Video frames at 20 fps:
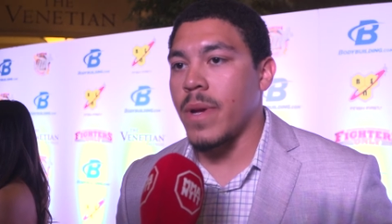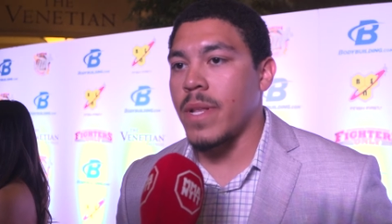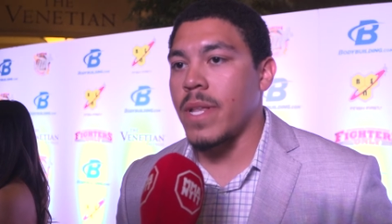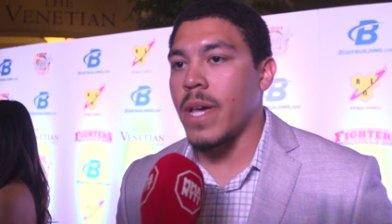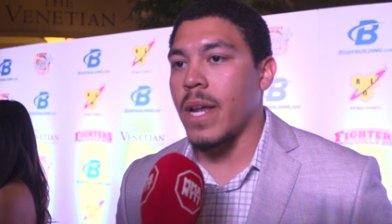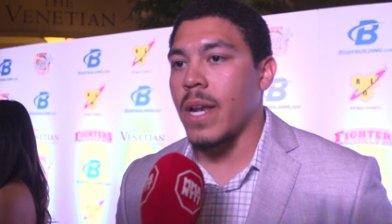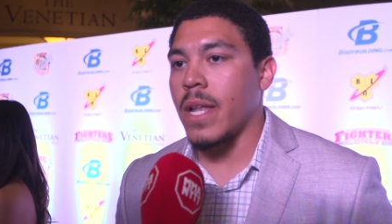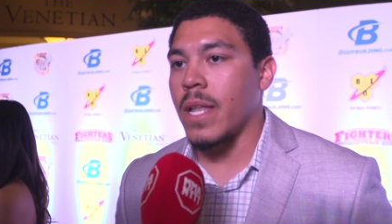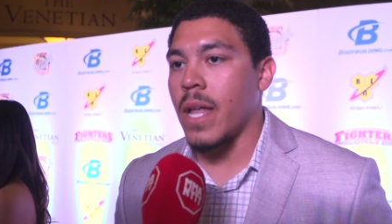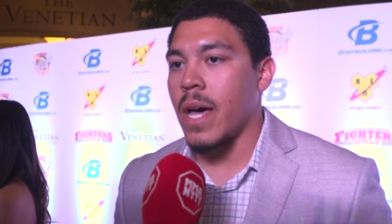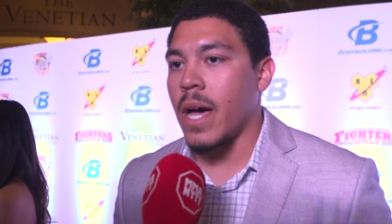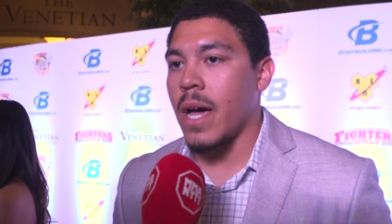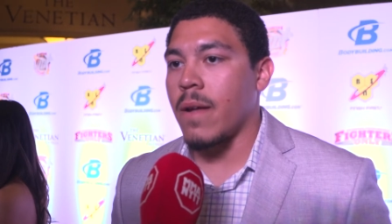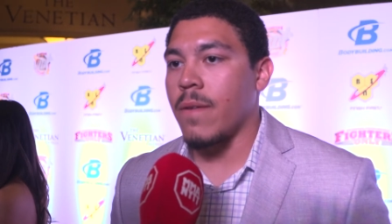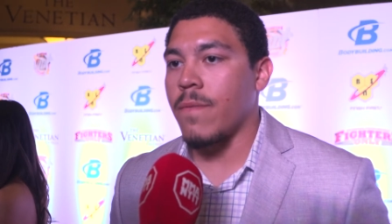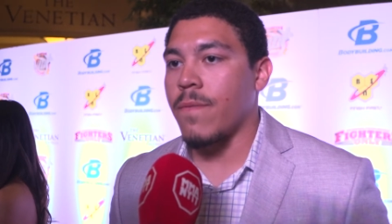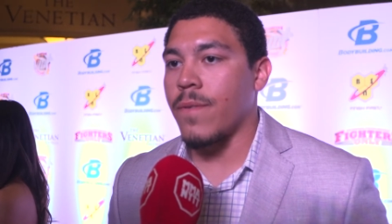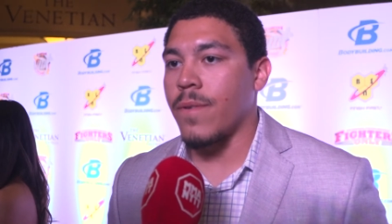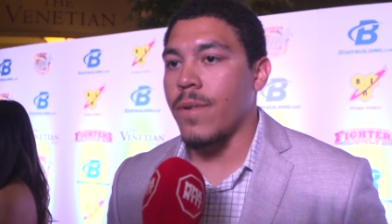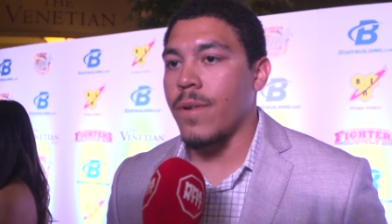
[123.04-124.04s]
my dad a lot
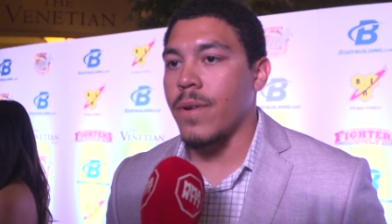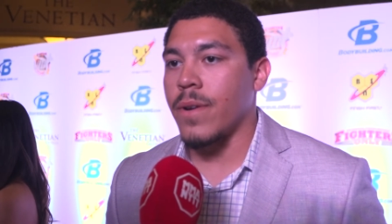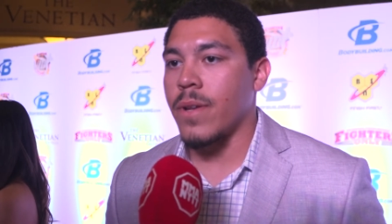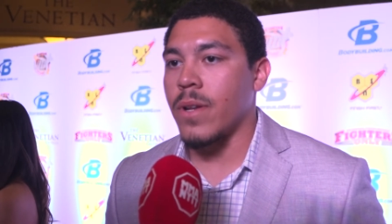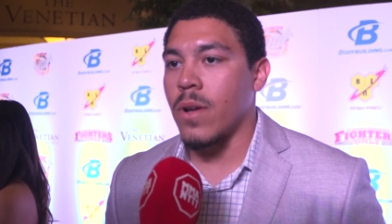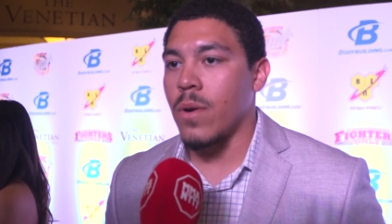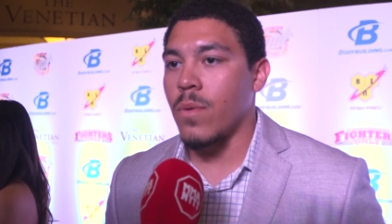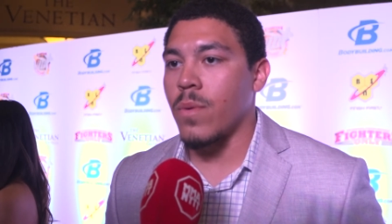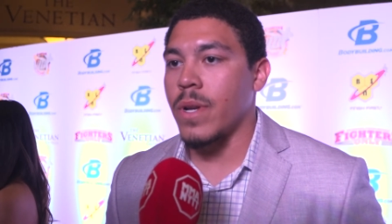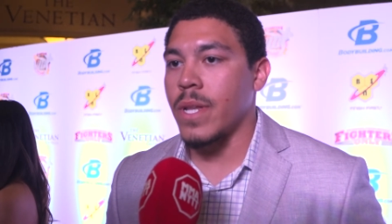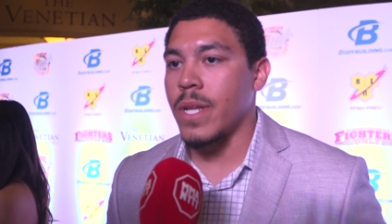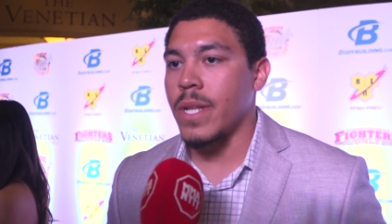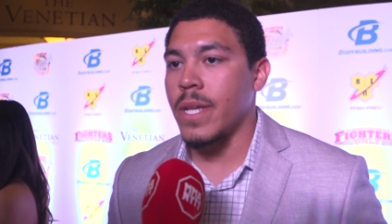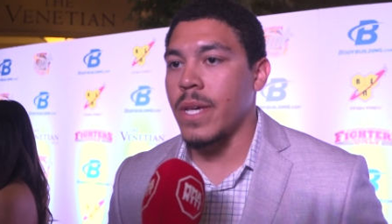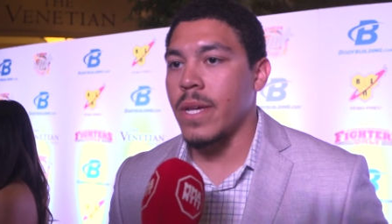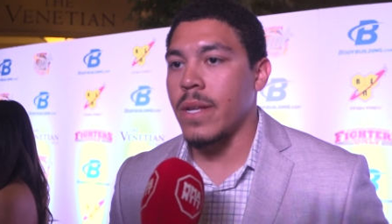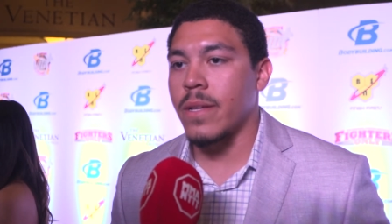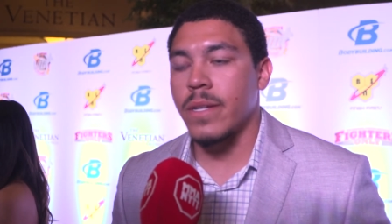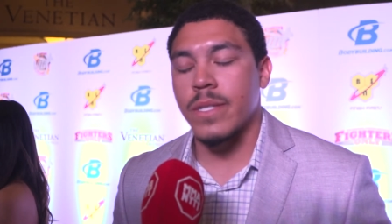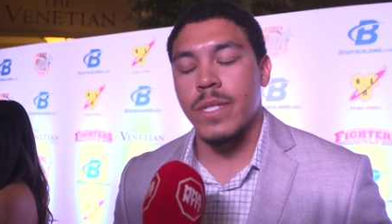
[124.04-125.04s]
for you know what he
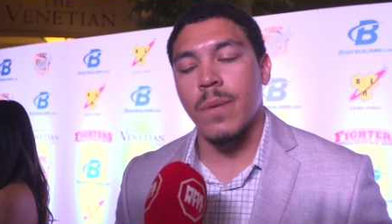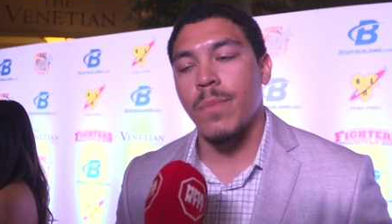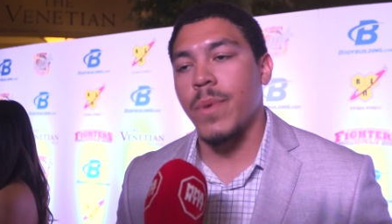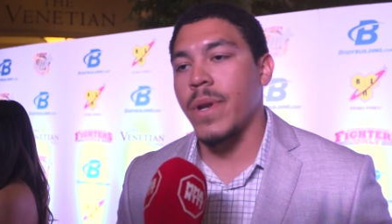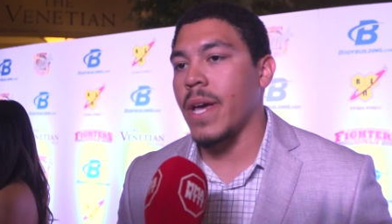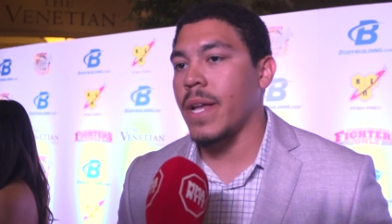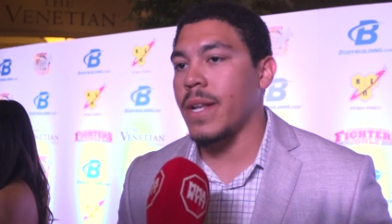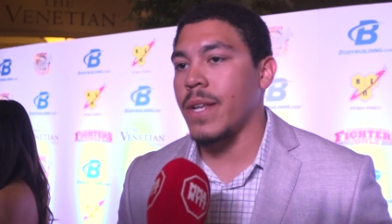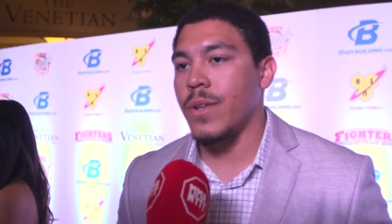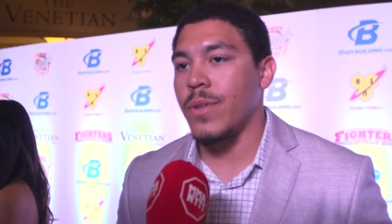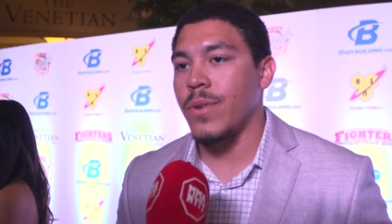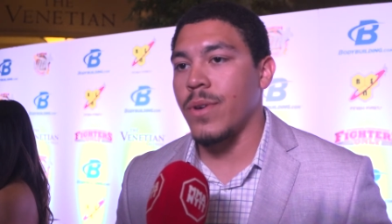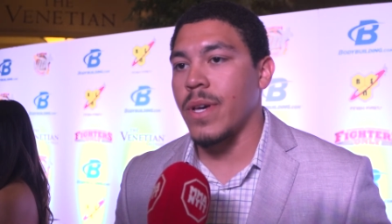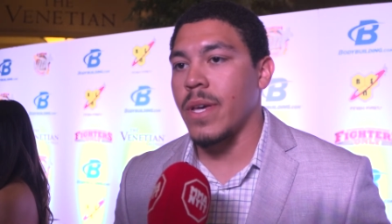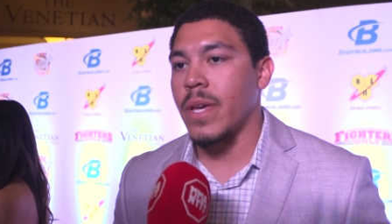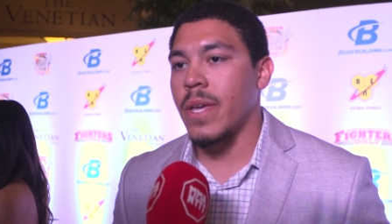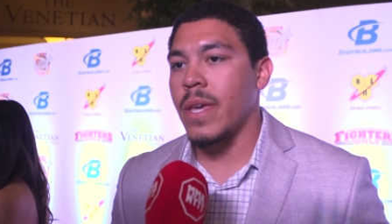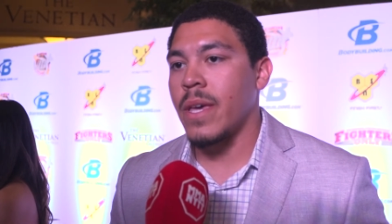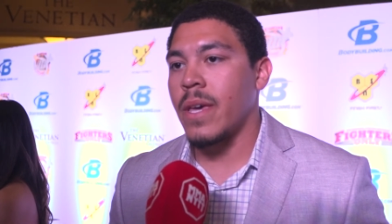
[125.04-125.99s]
did because somebody had to do it,